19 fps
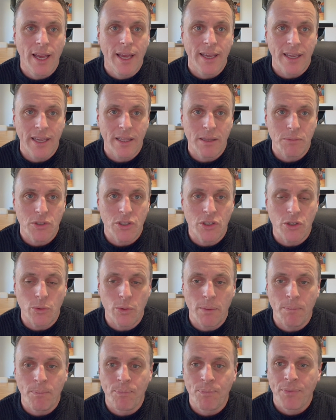Get them to do
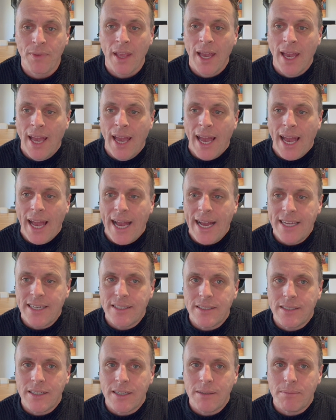one.
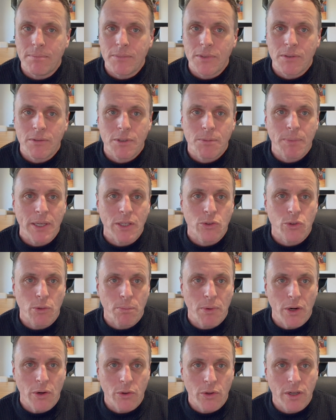And speak to a
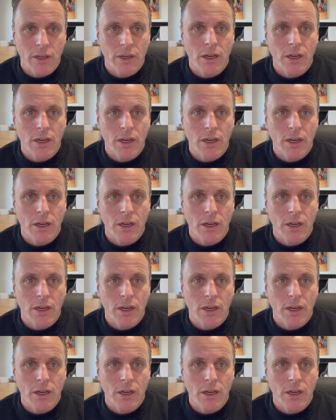broker.